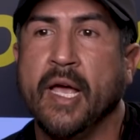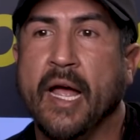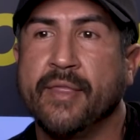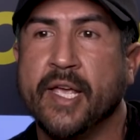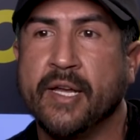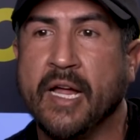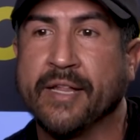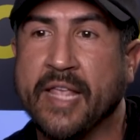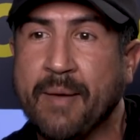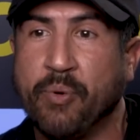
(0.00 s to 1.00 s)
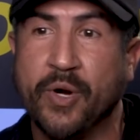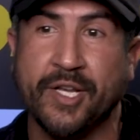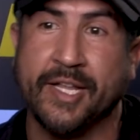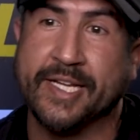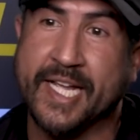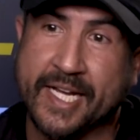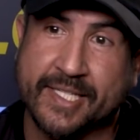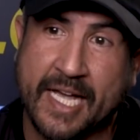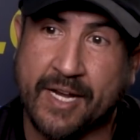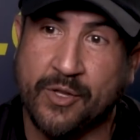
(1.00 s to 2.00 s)
And then at that point, they take
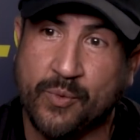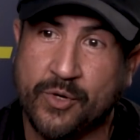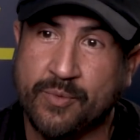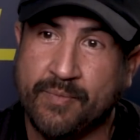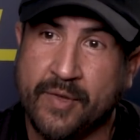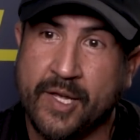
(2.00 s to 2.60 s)
us out of the room